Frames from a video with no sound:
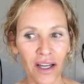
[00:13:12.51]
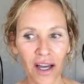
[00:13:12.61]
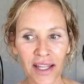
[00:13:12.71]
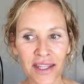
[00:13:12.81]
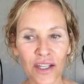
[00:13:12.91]

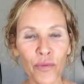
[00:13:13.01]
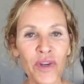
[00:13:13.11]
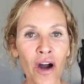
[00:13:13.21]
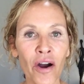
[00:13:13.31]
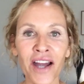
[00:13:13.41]
I think
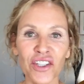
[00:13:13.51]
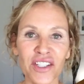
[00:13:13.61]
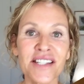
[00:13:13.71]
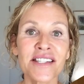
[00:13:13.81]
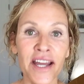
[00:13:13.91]
we are
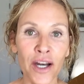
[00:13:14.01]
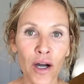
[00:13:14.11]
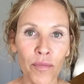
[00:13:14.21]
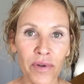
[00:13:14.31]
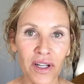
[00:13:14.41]
actually set
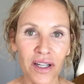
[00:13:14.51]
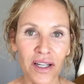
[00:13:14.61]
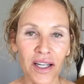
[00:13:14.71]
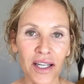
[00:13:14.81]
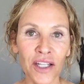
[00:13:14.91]
up
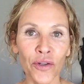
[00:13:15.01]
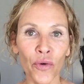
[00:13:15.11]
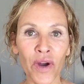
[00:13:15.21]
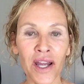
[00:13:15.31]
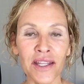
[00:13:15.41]
in a
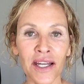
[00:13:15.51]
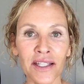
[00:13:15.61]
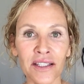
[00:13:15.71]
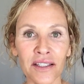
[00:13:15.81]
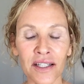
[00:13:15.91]
way
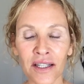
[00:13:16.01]
that